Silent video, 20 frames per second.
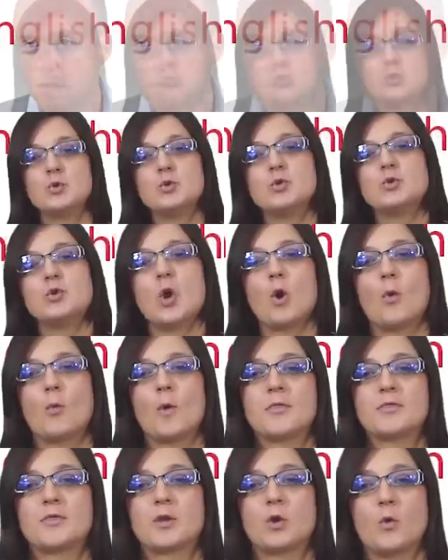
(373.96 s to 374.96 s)
Do you know
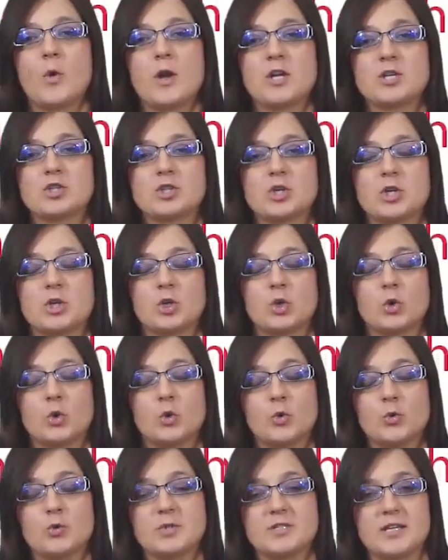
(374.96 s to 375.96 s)
what the question
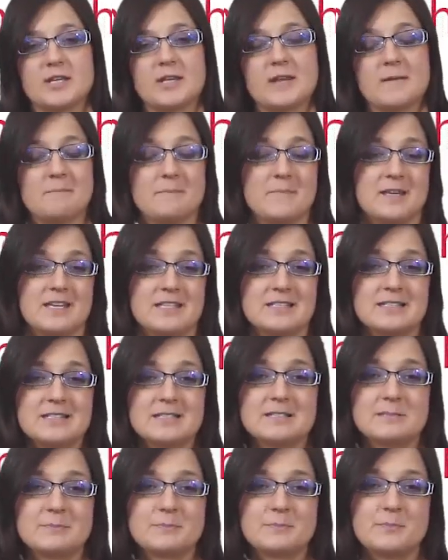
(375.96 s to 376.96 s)
"who's in it"
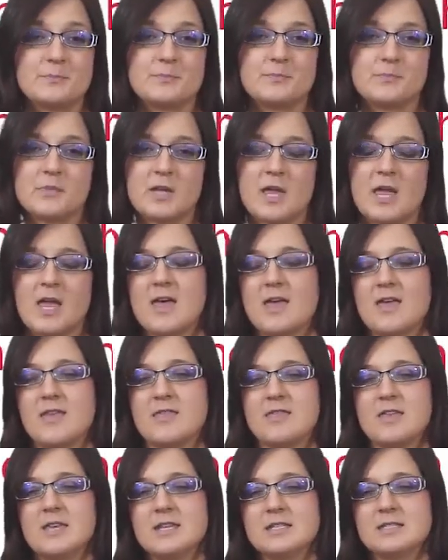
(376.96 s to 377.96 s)
means?
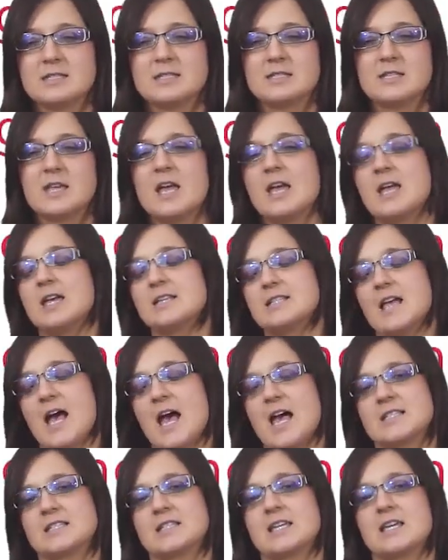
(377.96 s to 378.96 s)
This is
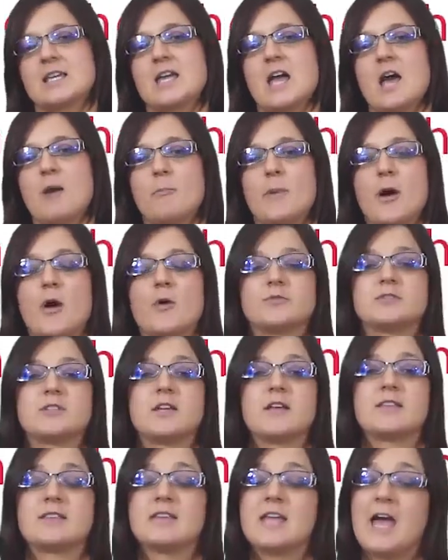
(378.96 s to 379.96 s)
asking
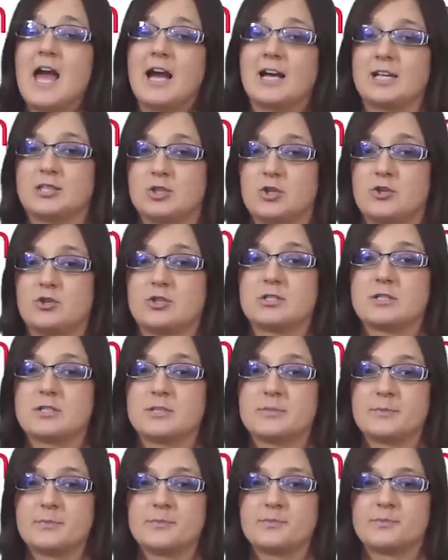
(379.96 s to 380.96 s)
about the
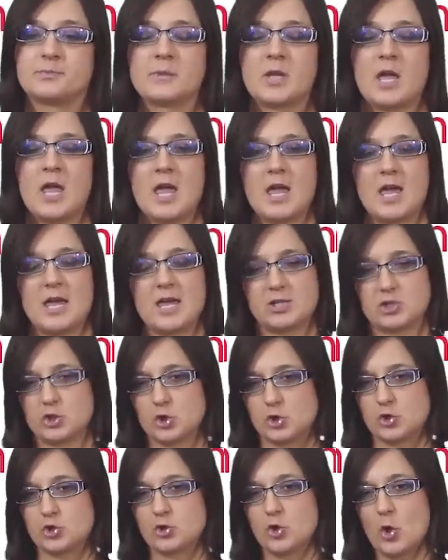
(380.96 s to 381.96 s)
actors.
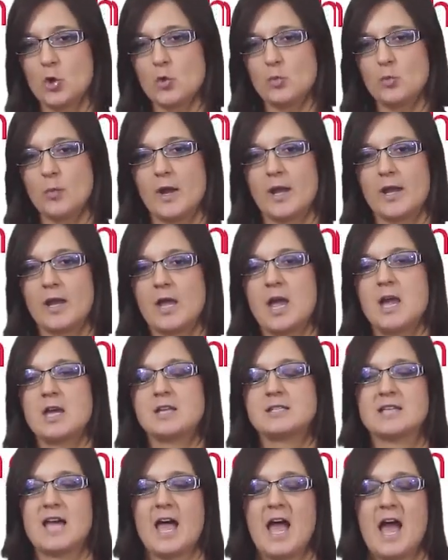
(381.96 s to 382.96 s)
It's a short way
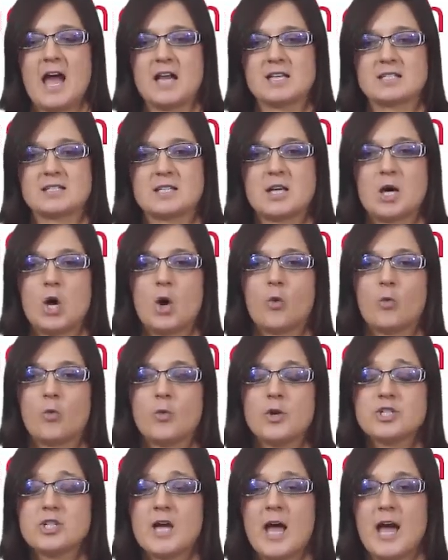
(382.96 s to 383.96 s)
to ask
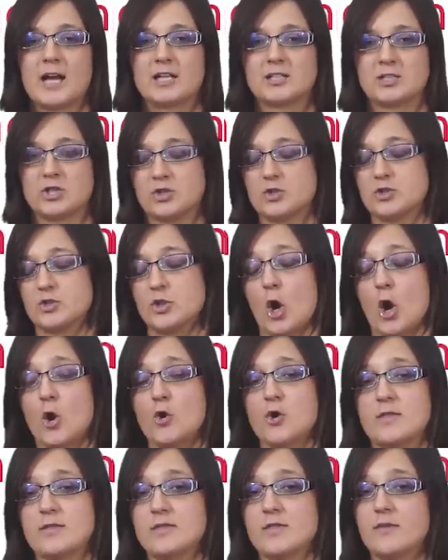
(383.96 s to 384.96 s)
which actors
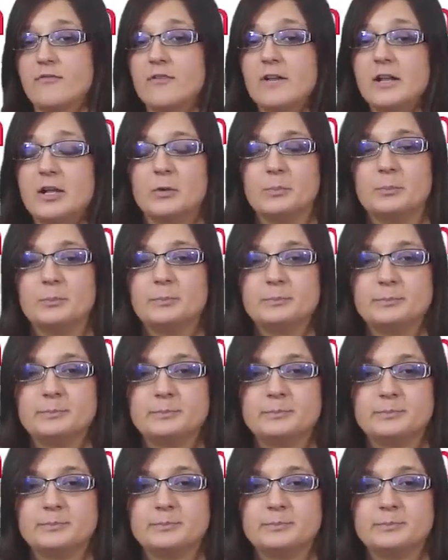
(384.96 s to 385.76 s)
are in the film.